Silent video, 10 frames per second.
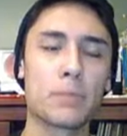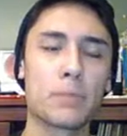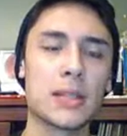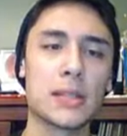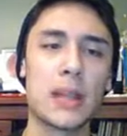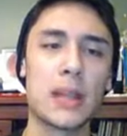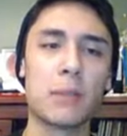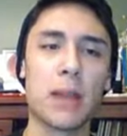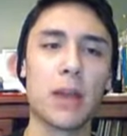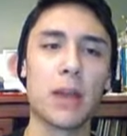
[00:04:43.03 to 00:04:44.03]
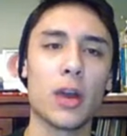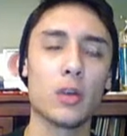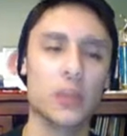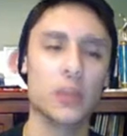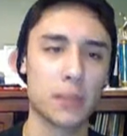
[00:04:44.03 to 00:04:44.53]
This game got my
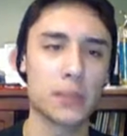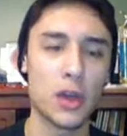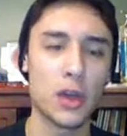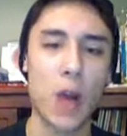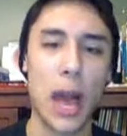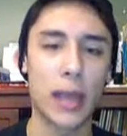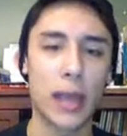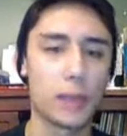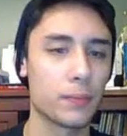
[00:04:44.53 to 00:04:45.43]
hopes up so high.